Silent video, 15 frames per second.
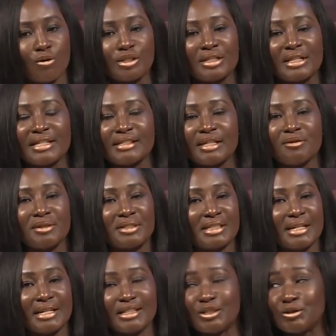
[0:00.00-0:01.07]
It was later
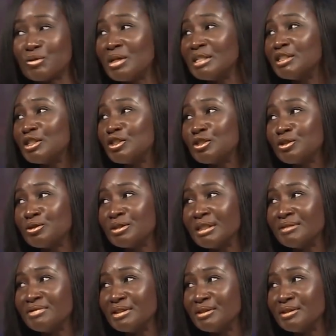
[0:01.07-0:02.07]
returned when they showed the